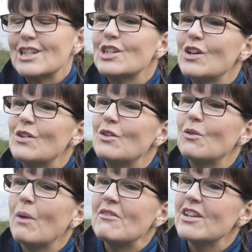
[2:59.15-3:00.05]
So
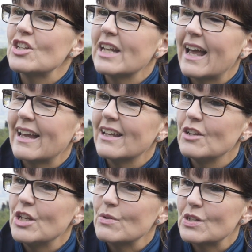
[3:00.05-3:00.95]
when Rich and I
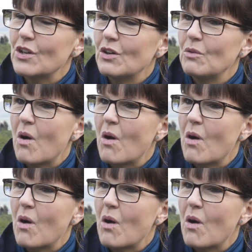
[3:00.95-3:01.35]
used to go